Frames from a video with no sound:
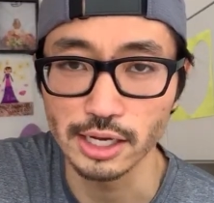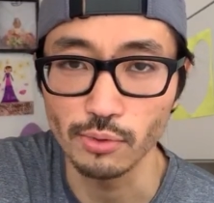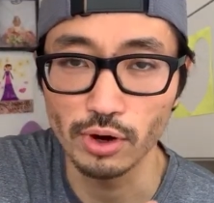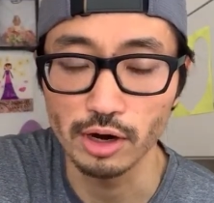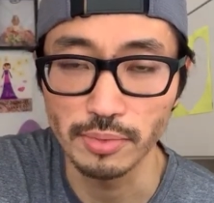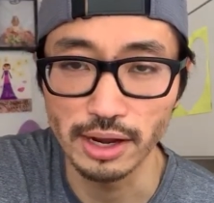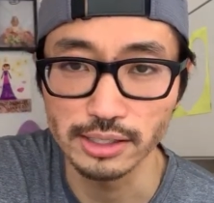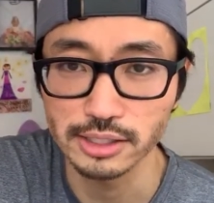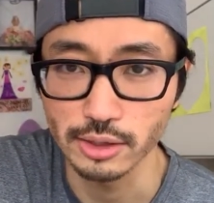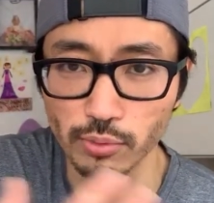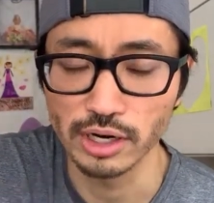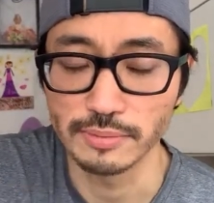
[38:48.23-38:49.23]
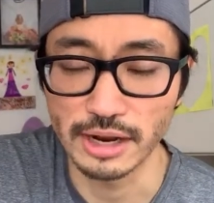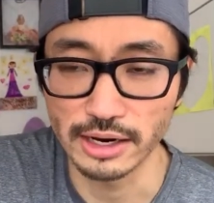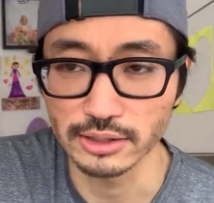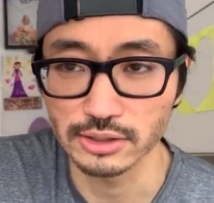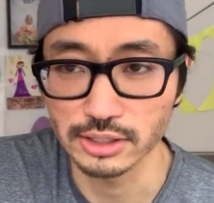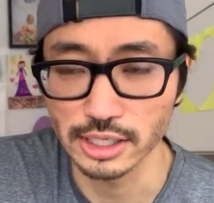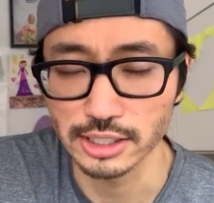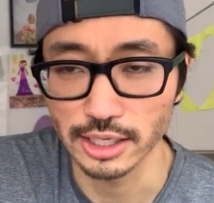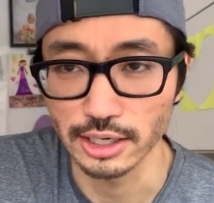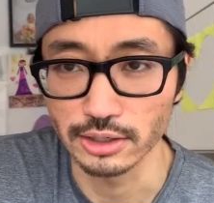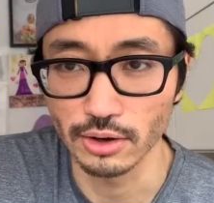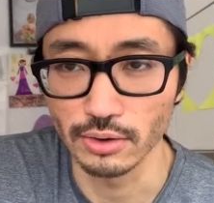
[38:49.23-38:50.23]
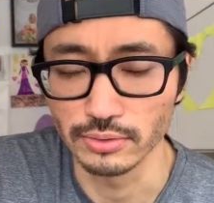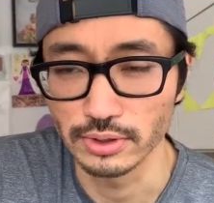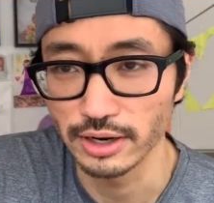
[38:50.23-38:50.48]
I wear a mask, and when I'm not exercising, I don't,